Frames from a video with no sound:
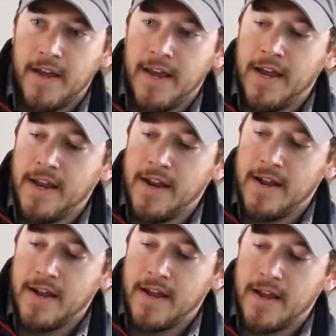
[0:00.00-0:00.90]

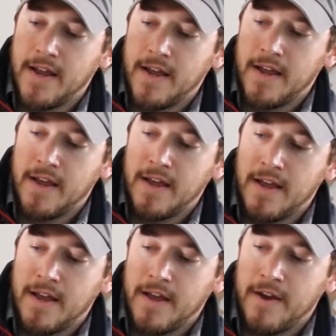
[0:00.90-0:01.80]
In,
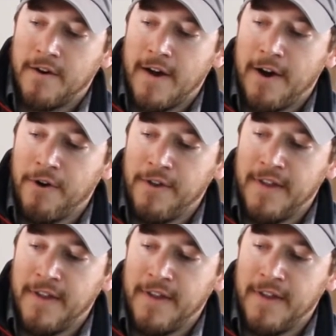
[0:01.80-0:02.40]
or out,